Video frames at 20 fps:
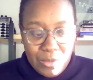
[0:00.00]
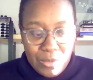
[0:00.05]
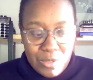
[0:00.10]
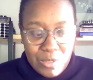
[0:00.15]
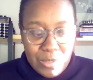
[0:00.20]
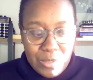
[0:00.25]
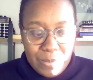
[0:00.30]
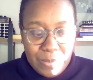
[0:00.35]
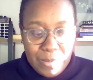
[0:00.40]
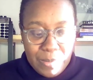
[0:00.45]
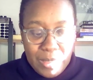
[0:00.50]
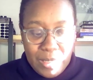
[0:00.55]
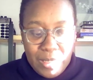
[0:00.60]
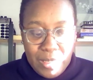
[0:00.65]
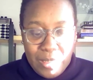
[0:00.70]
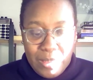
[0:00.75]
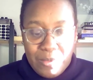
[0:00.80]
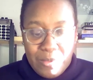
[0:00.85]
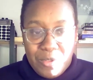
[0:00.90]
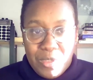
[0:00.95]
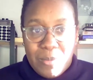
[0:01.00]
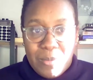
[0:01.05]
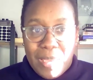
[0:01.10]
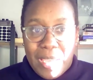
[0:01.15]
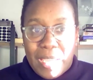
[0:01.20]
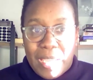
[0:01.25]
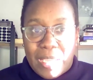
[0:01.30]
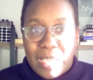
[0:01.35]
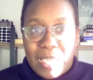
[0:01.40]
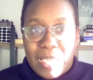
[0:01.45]
some
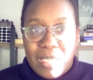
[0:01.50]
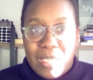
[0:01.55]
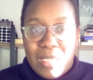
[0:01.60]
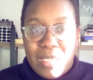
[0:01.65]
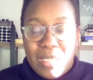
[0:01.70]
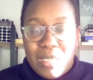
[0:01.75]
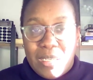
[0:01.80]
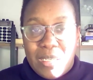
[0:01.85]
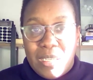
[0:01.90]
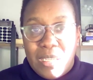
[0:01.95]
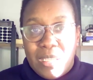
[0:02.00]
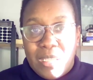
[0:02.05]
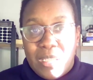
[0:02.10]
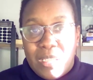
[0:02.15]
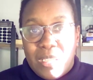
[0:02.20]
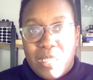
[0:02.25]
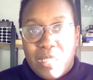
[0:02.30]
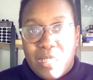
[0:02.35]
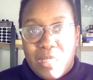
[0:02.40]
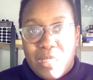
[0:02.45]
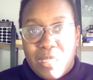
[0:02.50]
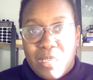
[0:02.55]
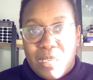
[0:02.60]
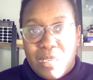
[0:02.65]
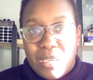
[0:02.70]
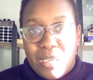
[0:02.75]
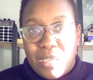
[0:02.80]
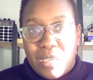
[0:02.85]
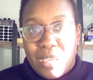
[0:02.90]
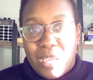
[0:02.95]
feedback in
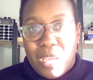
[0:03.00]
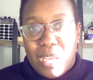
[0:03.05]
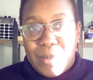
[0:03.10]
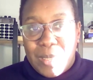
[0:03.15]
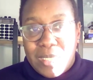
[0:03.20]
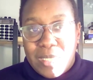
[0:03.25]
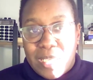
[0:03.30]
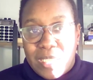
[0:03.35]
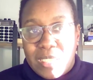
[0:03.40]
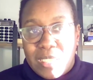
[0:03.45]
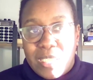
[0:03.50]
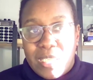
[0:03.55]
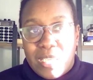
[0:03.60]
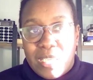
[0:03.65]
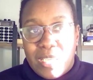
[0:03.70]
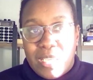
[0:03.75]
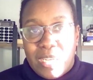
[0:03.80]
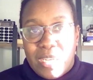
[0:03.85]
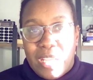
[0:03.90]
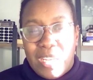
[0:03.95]
the comment section.